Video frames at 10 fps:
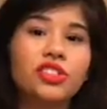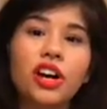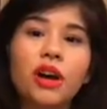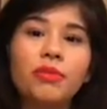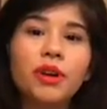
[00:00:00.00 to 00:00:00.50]

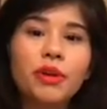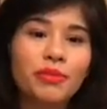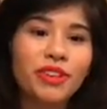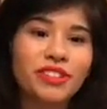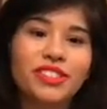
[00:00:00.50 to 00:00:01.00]
job
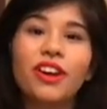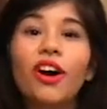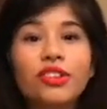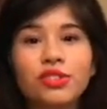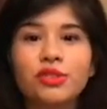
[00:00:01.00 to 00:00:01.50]
because they
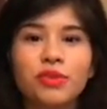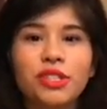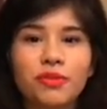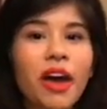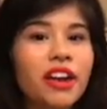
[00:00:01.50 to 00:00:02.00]
also speak
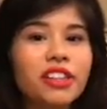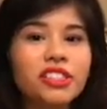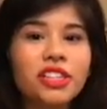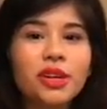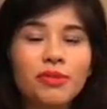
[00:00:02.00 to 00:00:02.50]

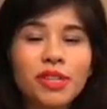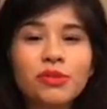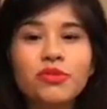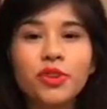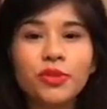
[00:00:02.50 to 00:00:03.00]
Spanish makes
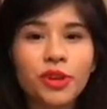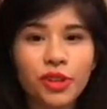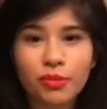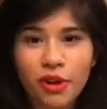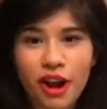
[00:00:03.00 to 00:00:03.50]
me feel
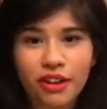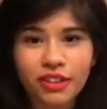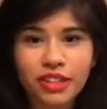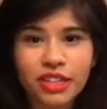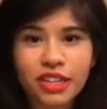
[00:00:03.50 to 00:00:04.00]
really proud.